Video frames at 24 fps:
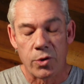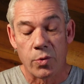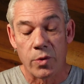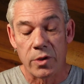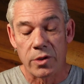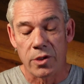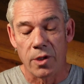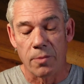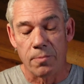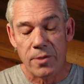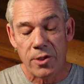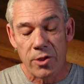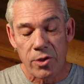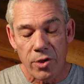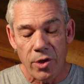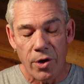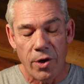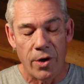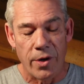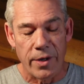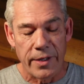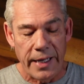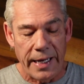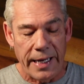was
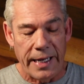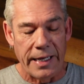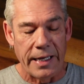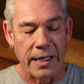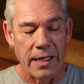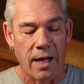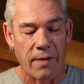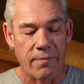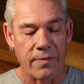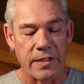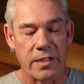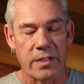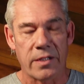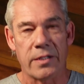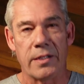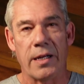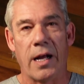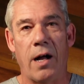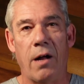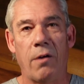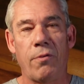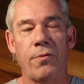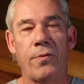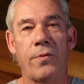absurd in and of
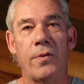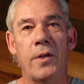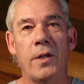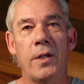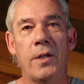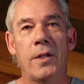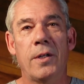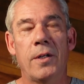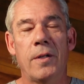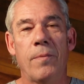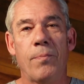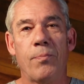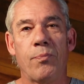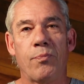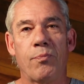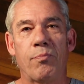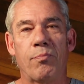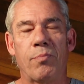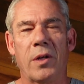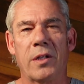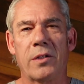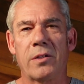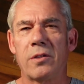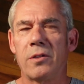itself.
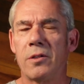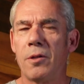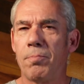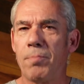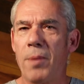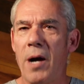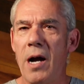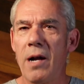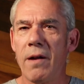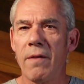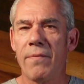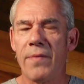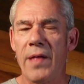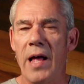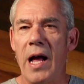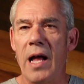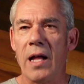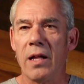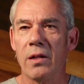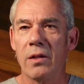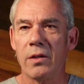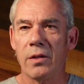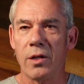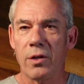But the part of
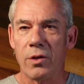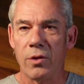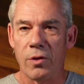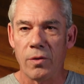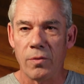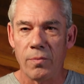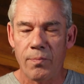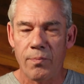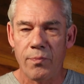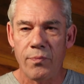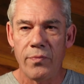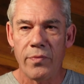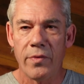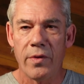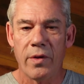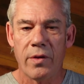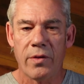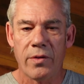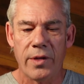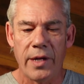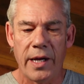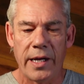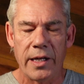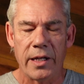that little
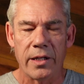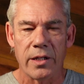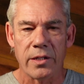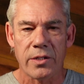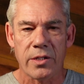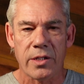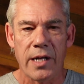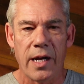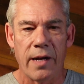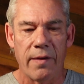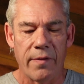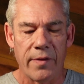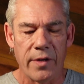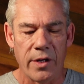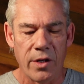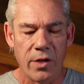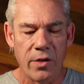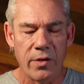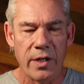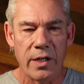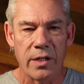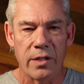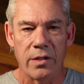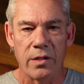thing in the State of the
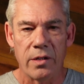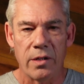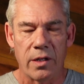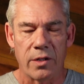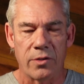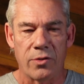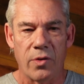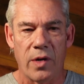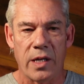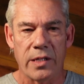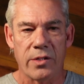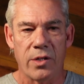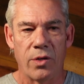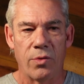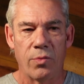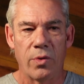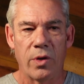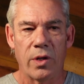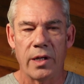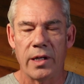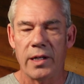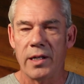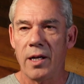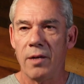Union address that
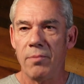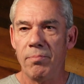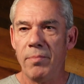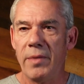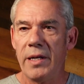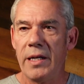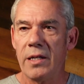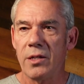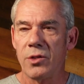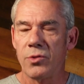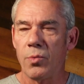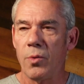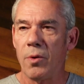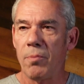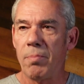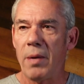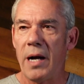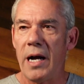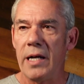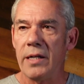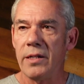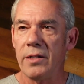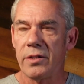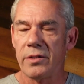really got me is where
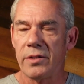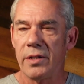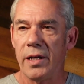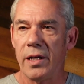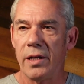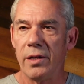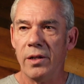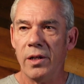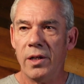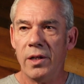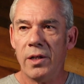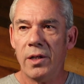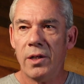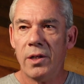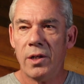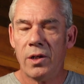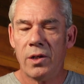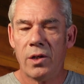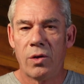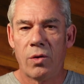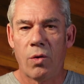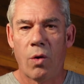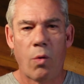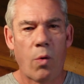Biden said,
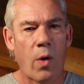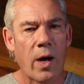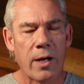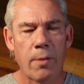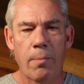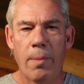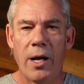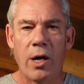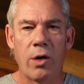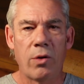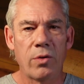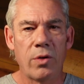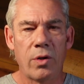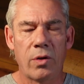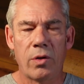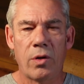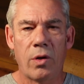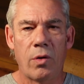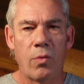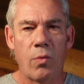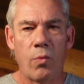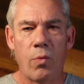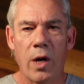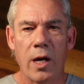well, what
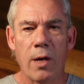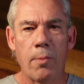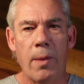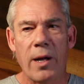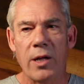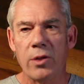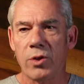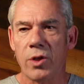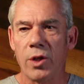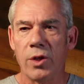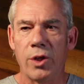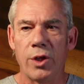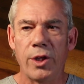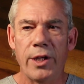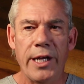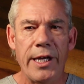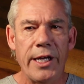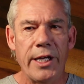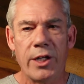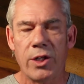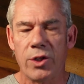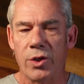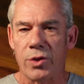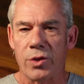about the
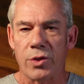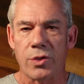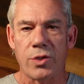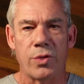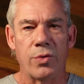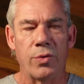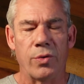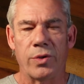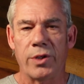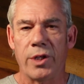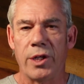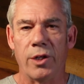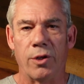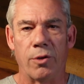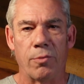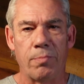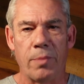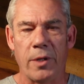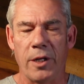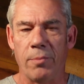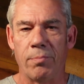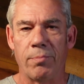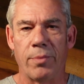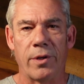legals who kill
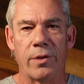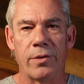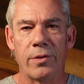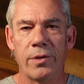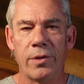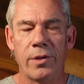people?